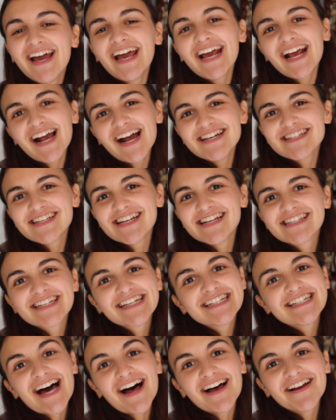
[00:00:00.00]
Hey guys, it's
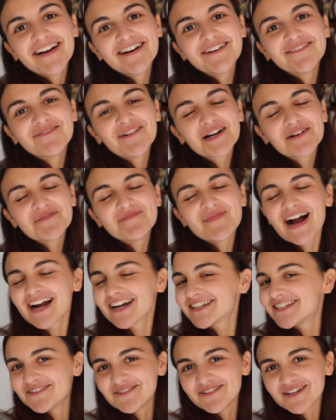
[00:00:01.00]
Natalia and welcome
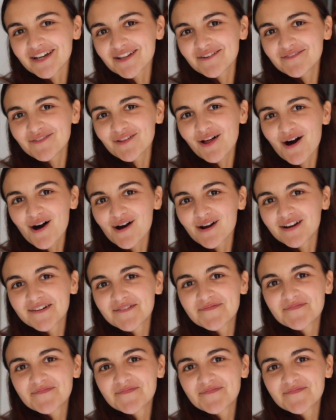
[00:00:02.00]
back to another vlog.